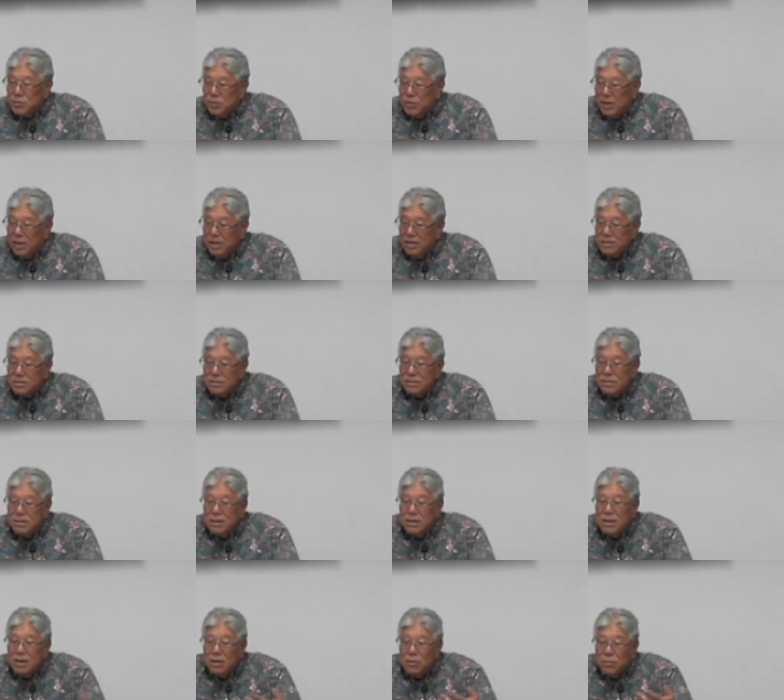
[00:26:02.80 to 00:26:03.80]
Christ
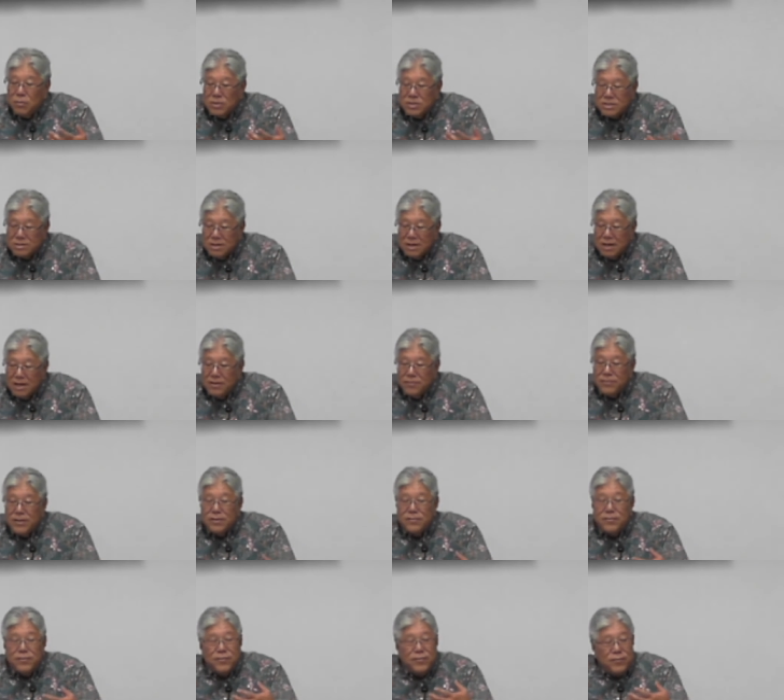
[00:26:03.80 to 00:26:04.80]
was life.
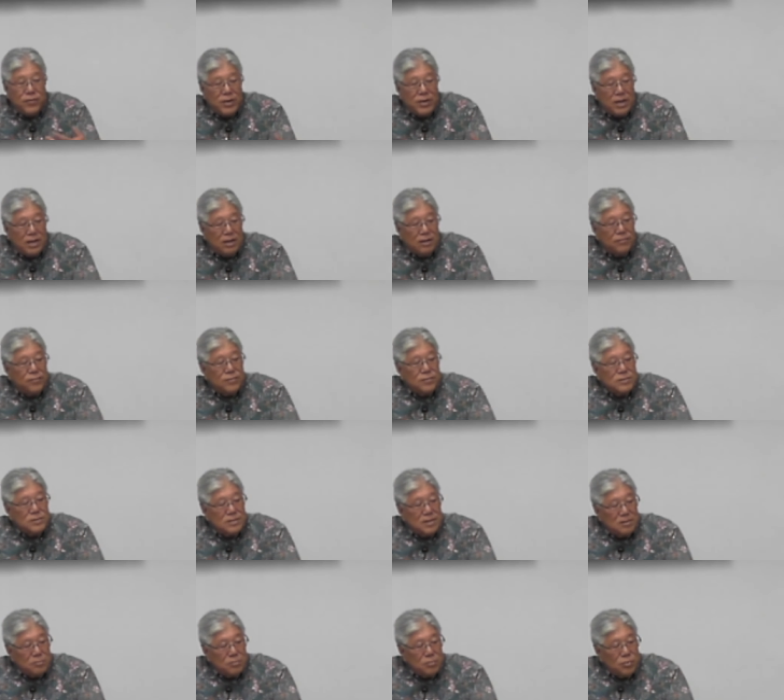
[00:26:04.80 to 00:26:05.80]
That free gift was
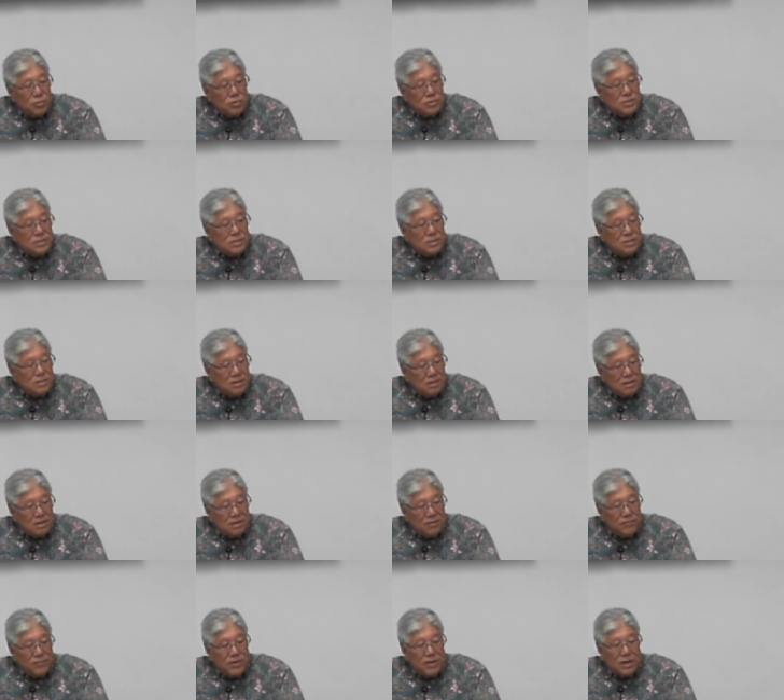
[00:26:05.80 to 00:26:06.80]
that mercy, that
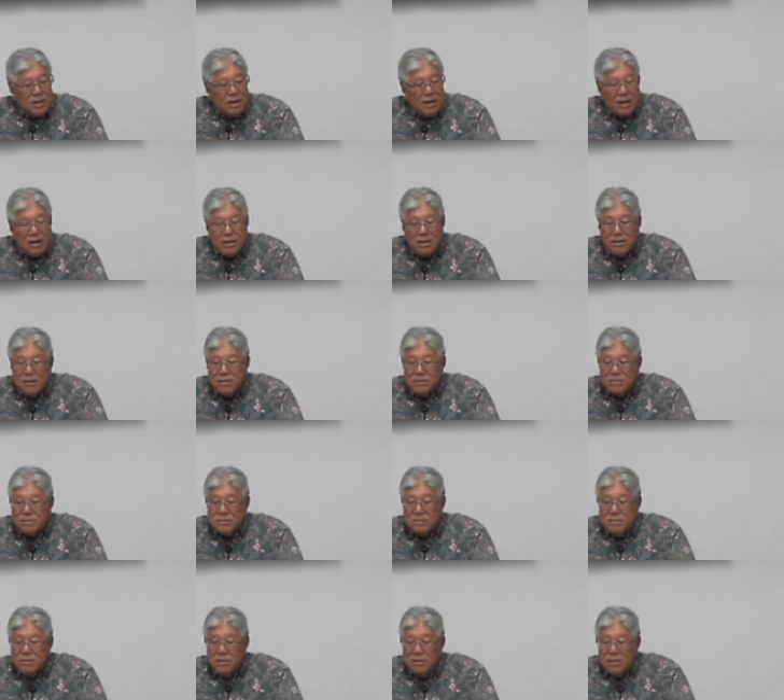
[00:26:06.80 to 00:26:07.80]
loving
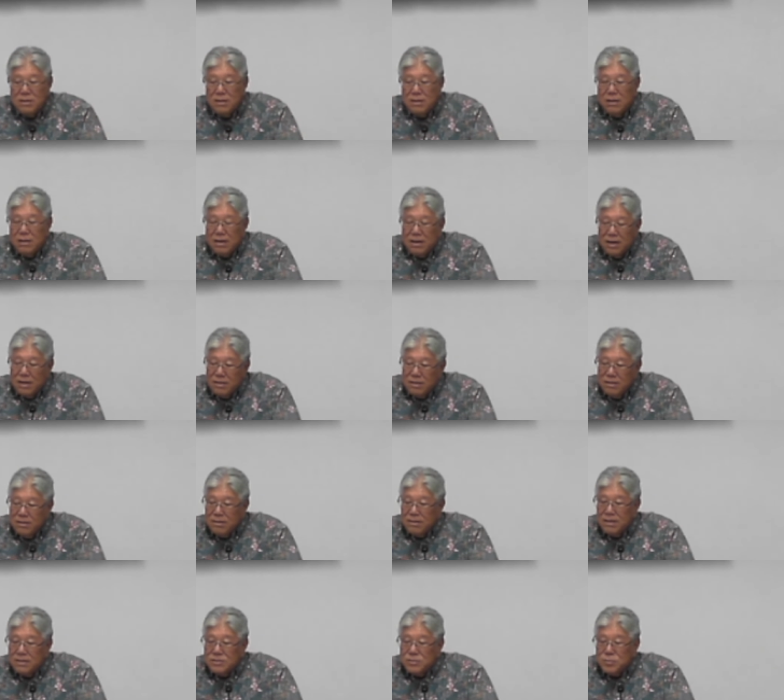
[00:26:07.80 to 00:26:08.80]
kindness. And I
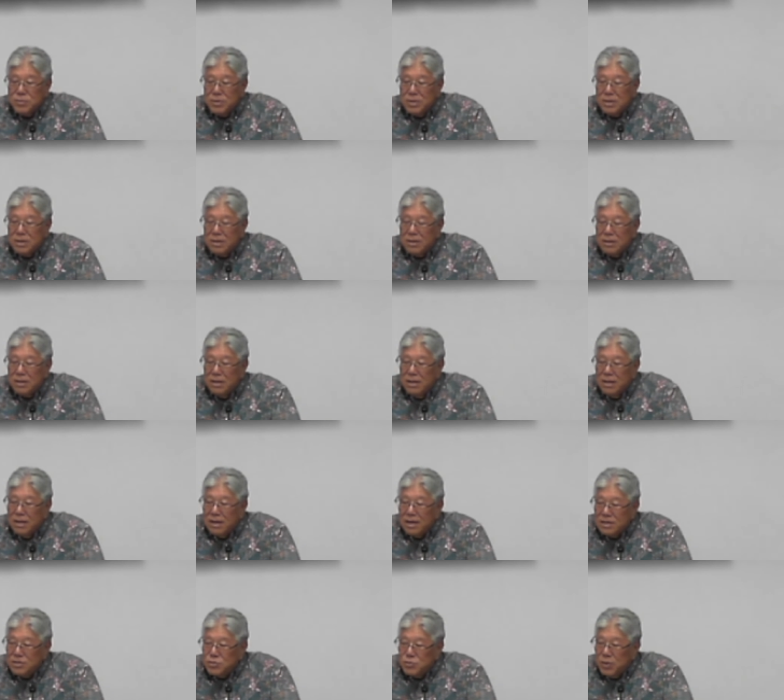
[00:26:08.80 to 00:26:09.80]
think that's what uh,
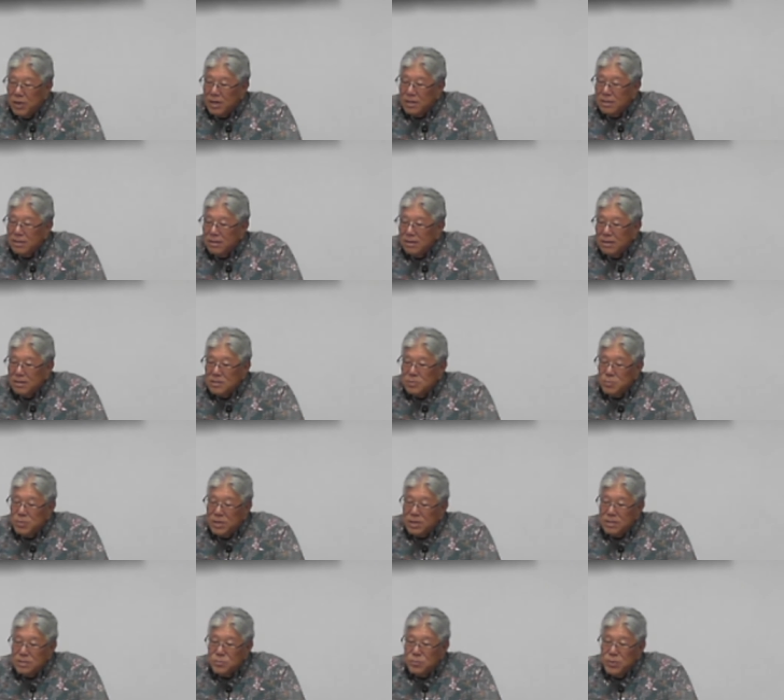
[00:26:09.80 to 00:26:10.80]
attracted us
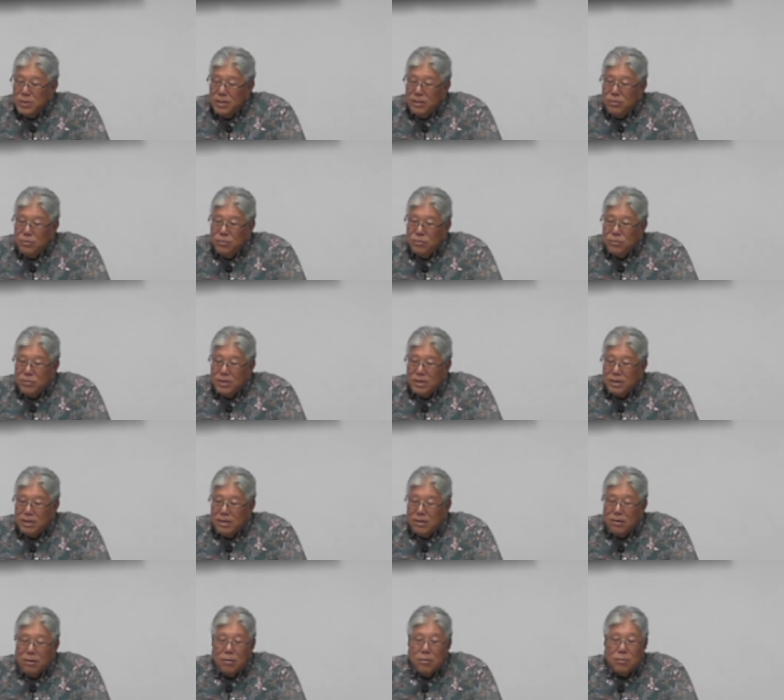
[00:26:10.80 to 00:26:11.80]
because we knew that
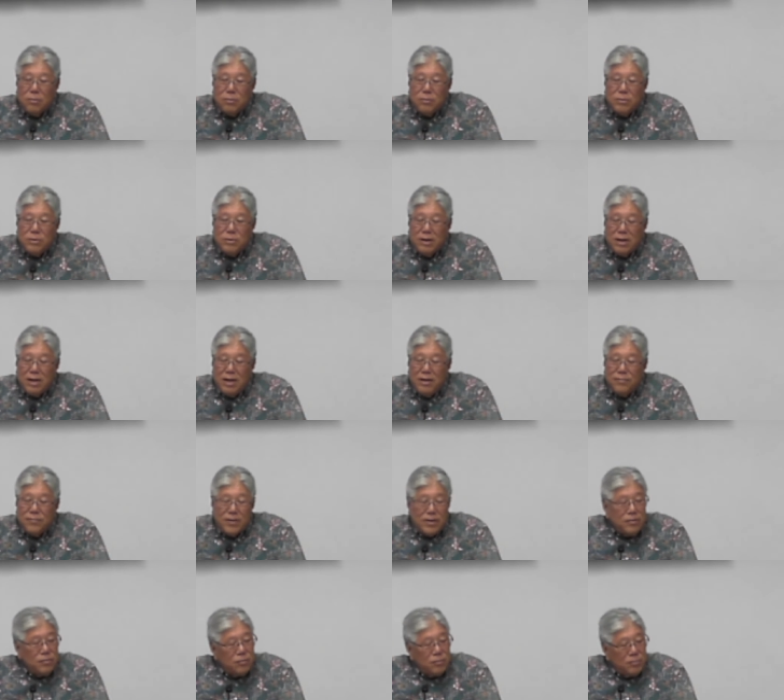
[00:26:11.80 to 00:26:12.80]
in our own life.
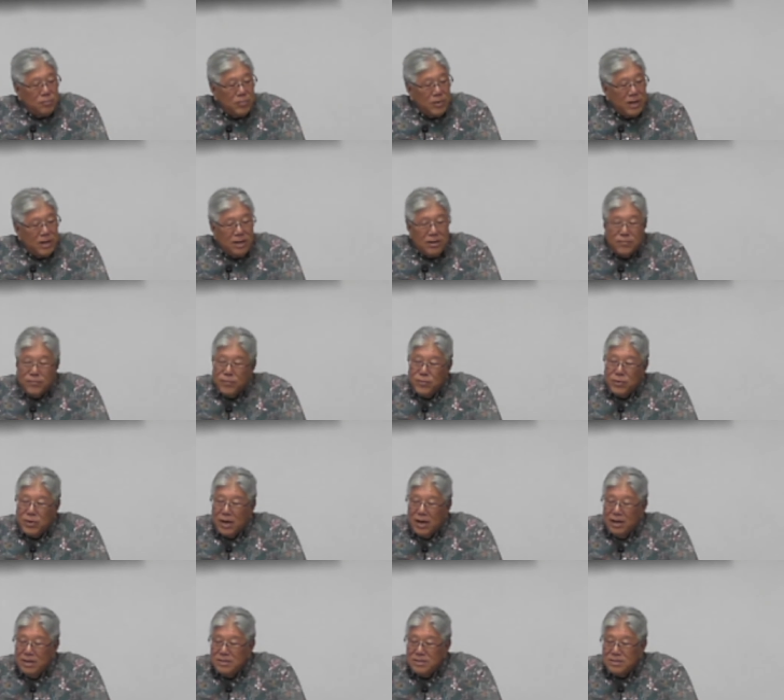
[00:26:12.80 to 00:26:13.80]
I know many of you
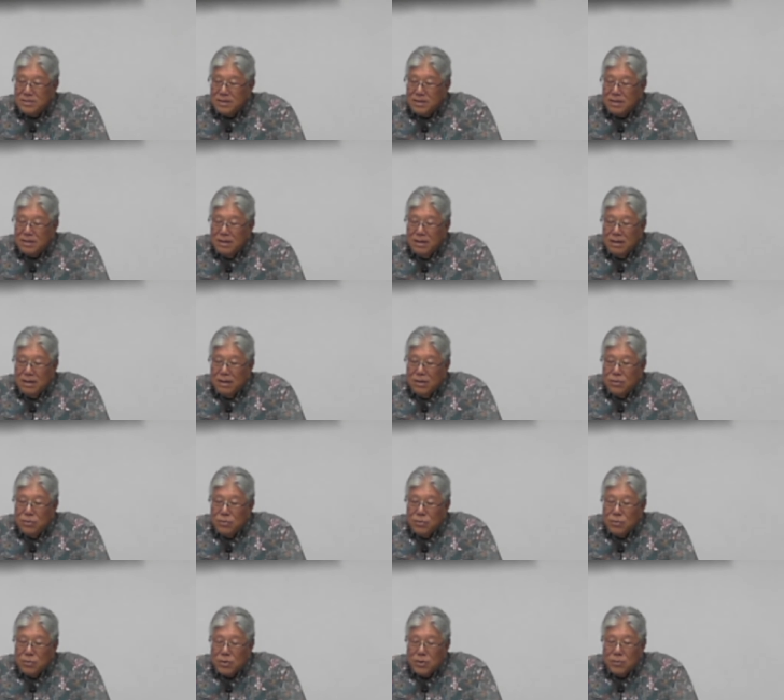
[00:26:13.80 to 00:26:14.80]
guys, uh,
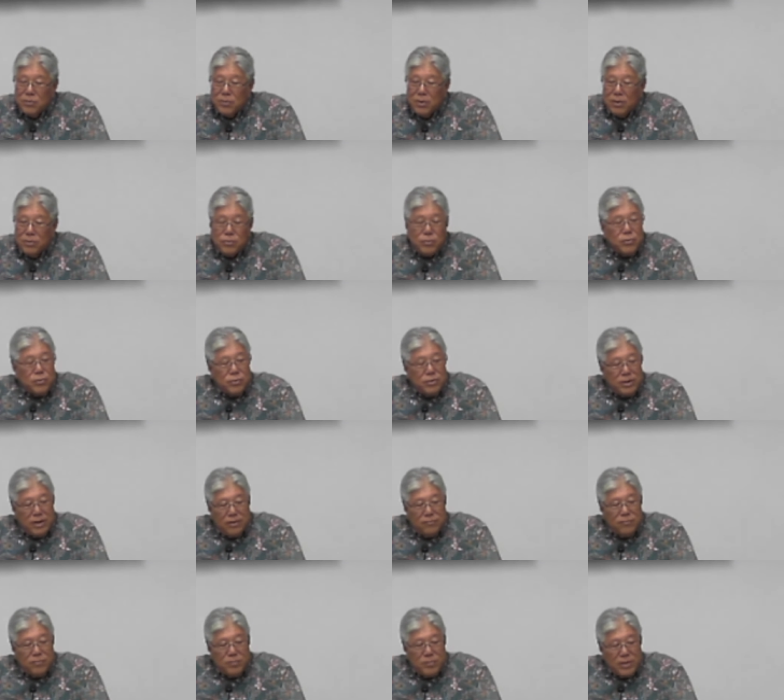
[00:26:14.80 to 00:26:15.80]
you look around, you could
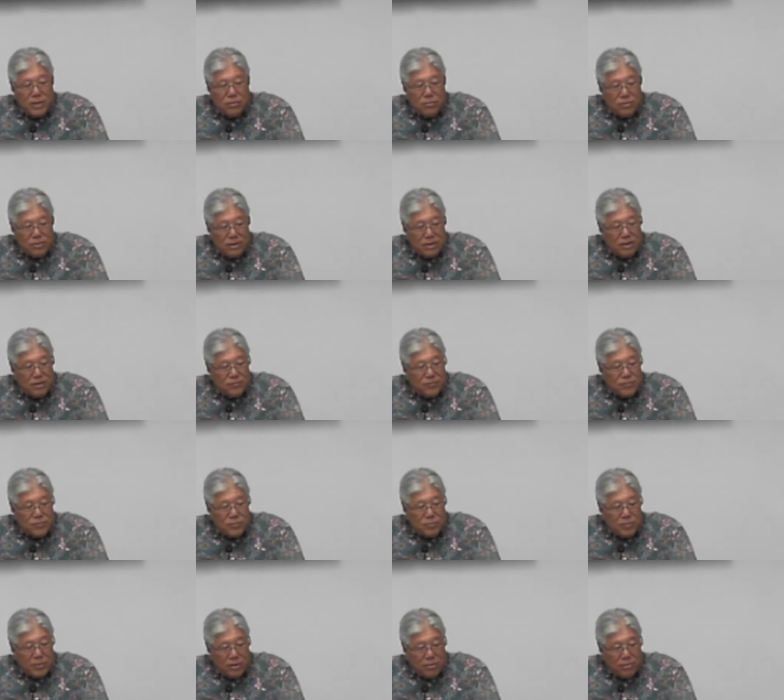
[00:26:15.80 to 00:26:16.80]
never be good enough to
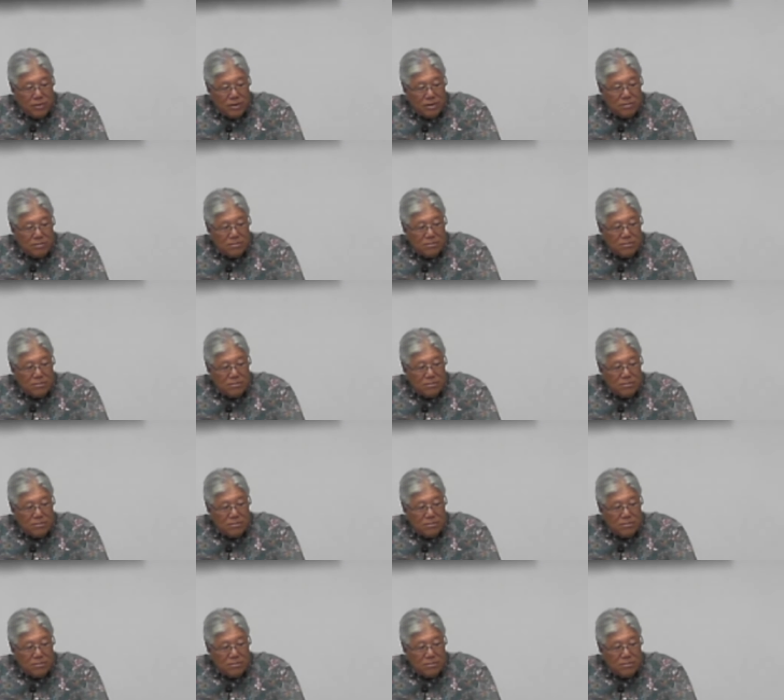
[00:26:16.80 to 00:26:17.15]
merit